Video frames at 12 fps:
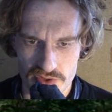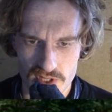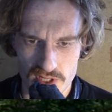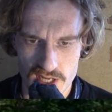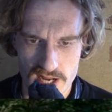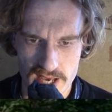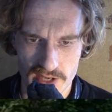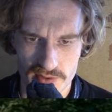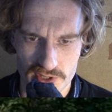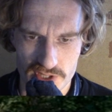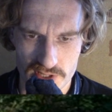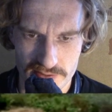the
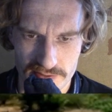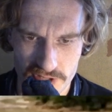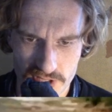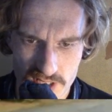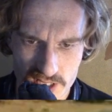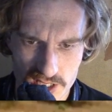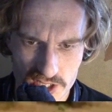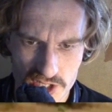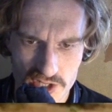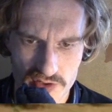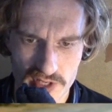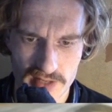language of the
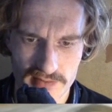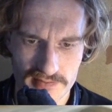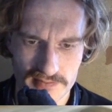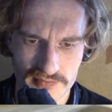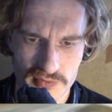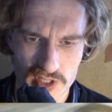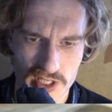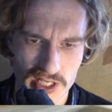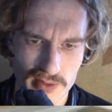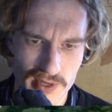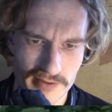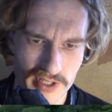country. Oh,
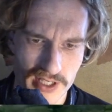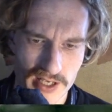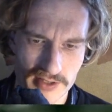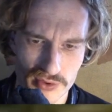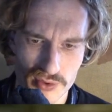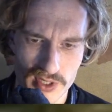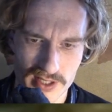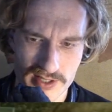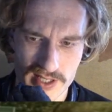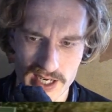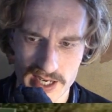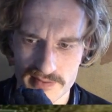here we have the Kazungula
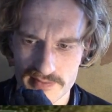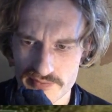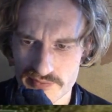sign.